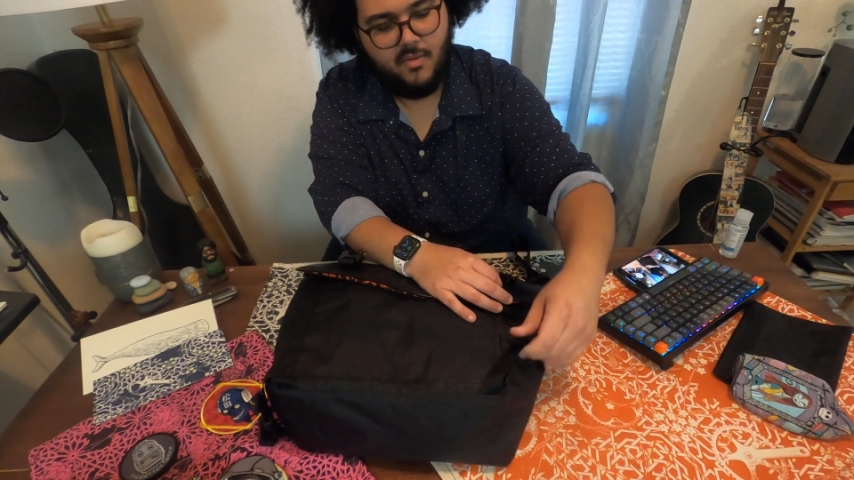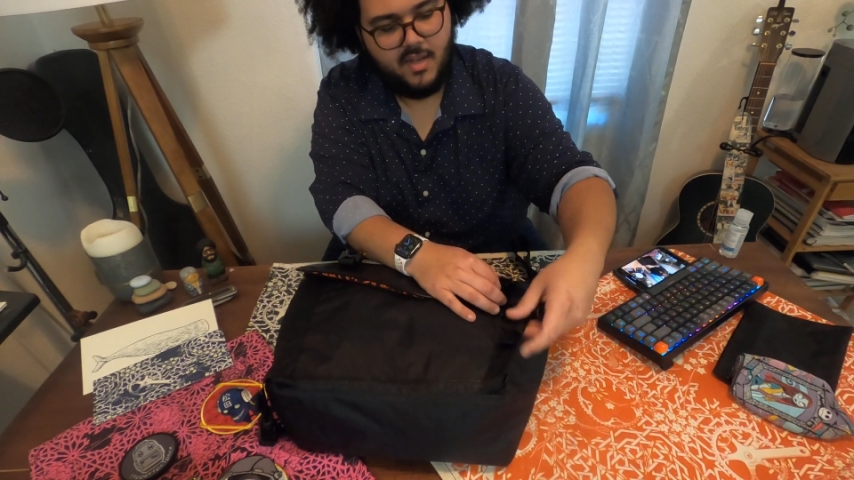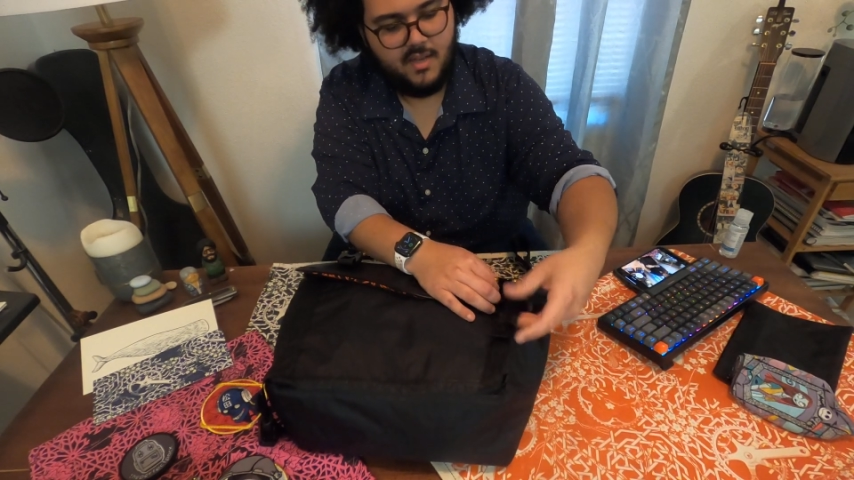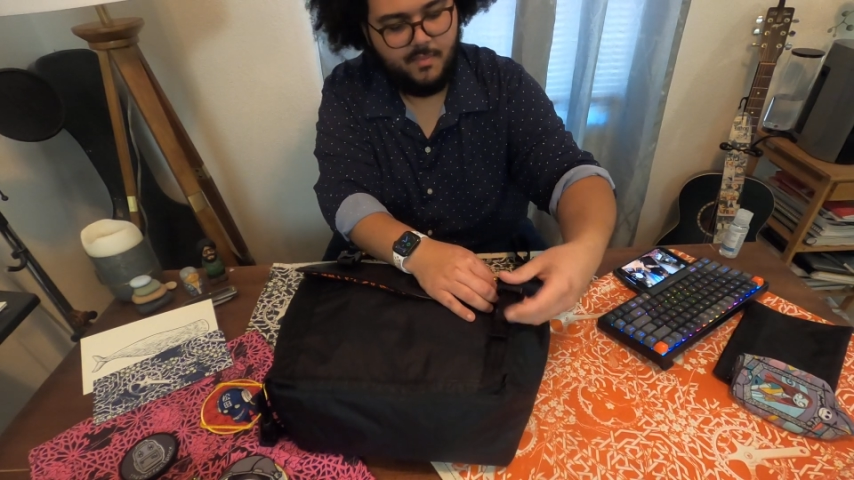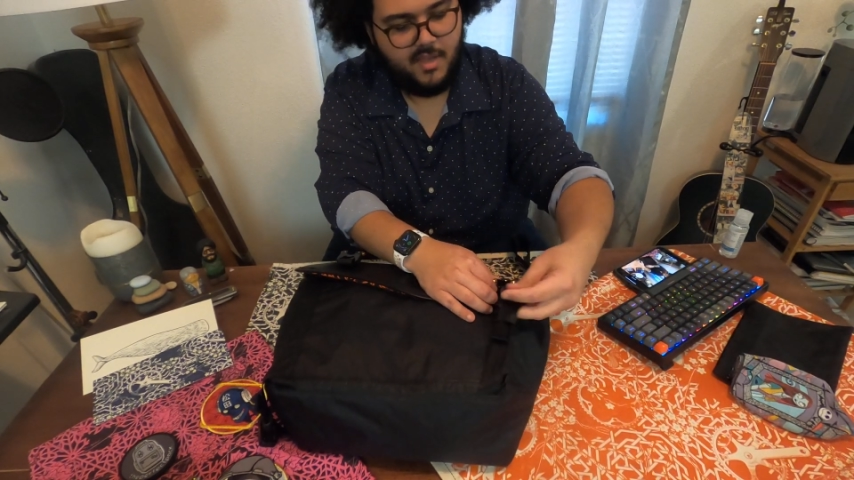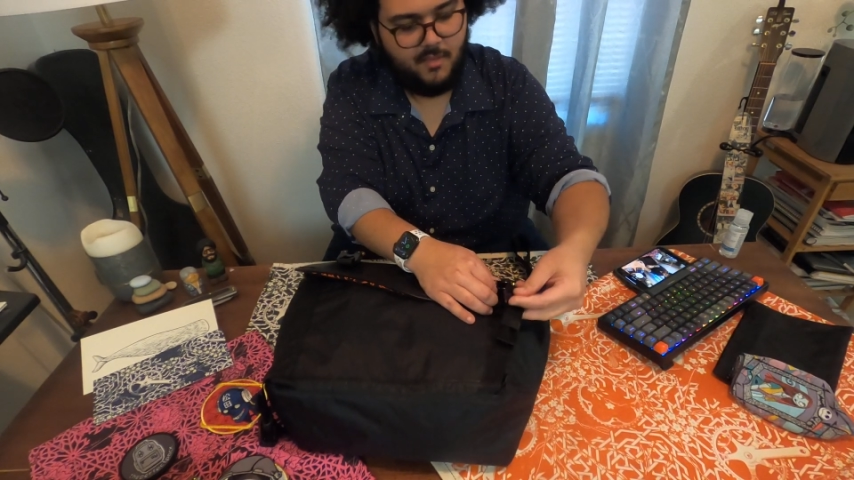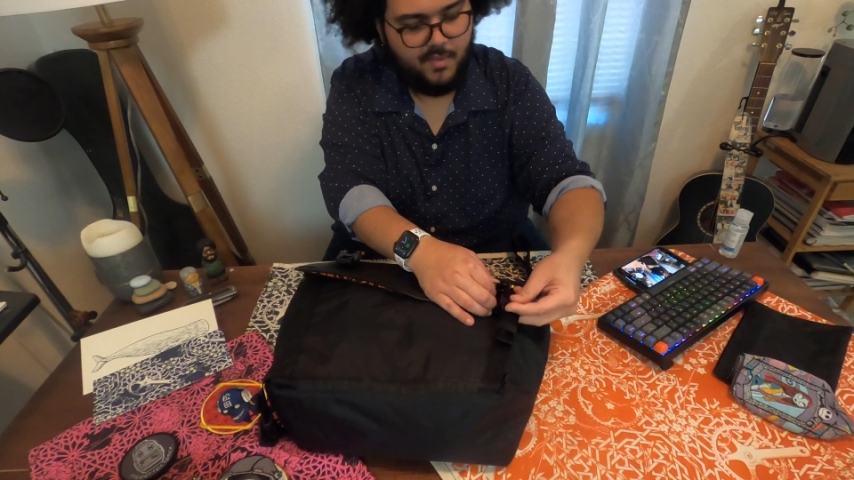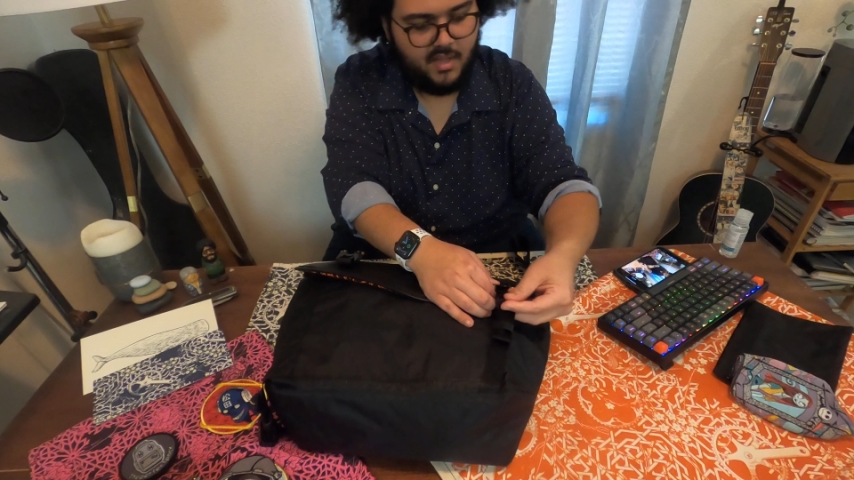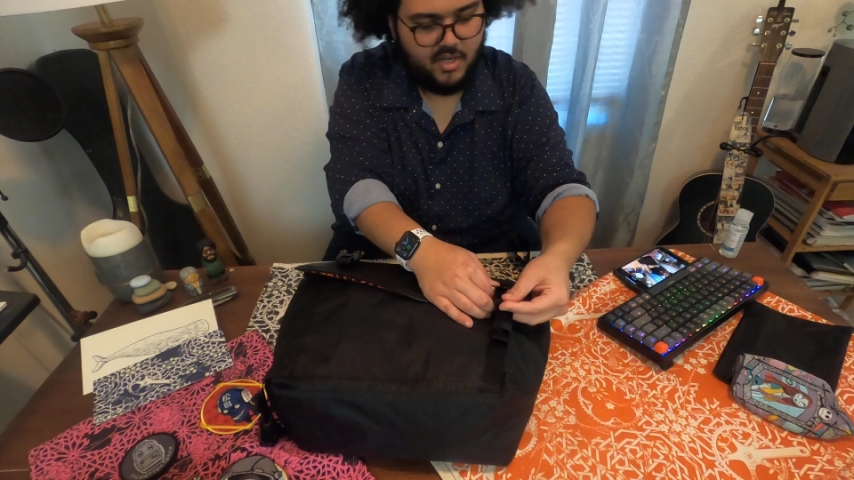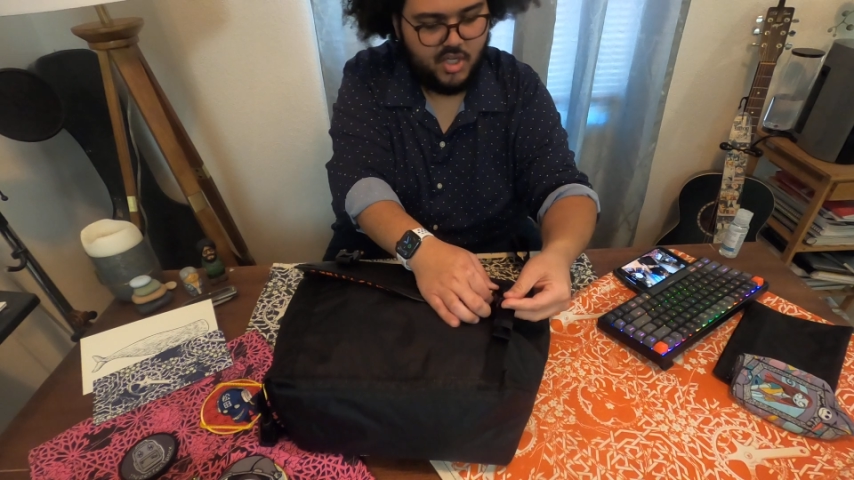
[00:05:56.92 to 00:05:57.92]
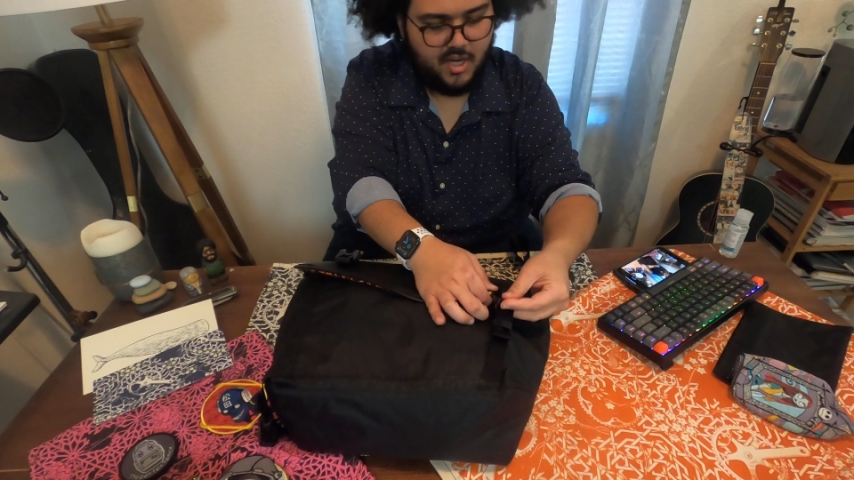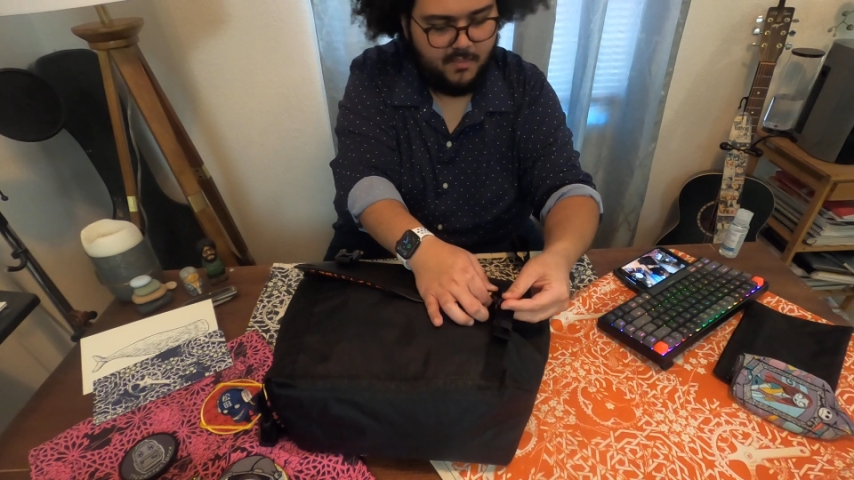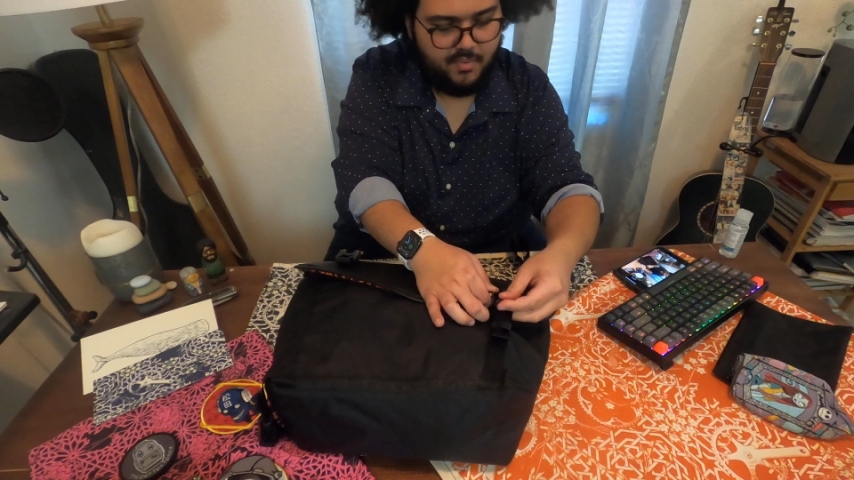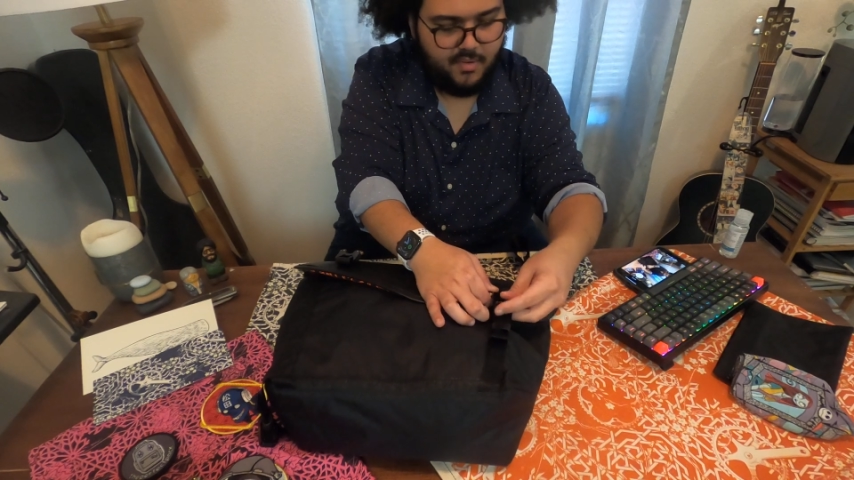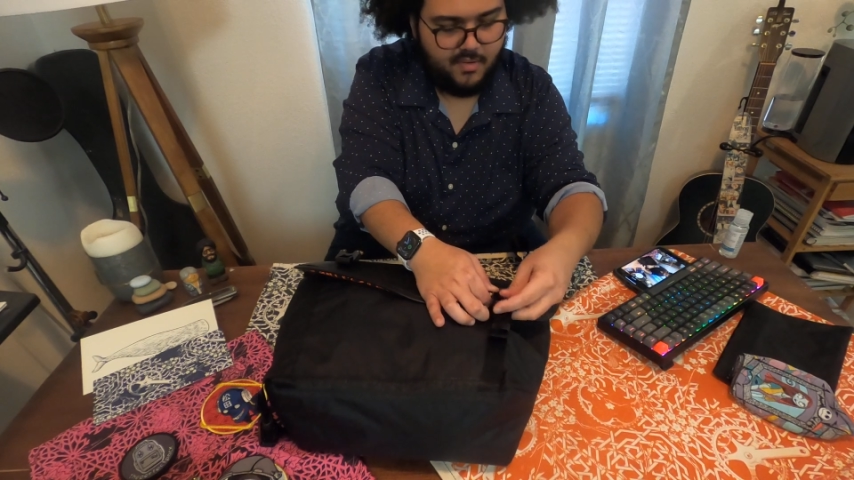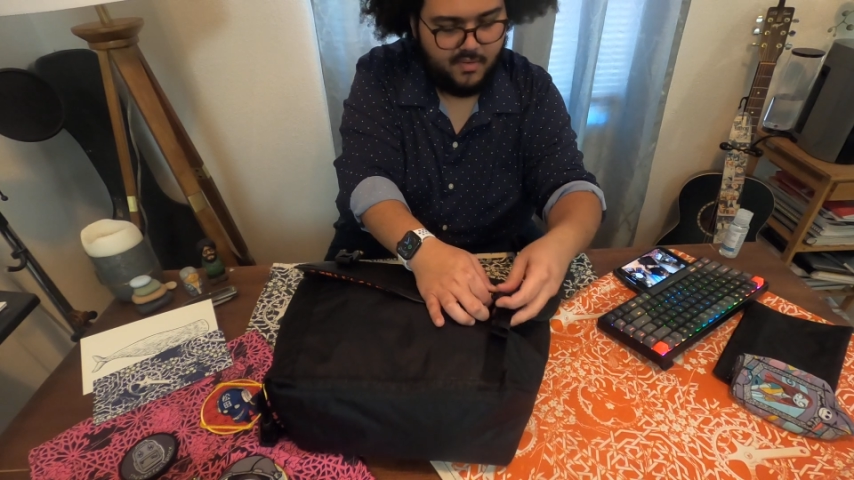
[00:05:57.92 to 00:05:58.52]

you end up keeping the shape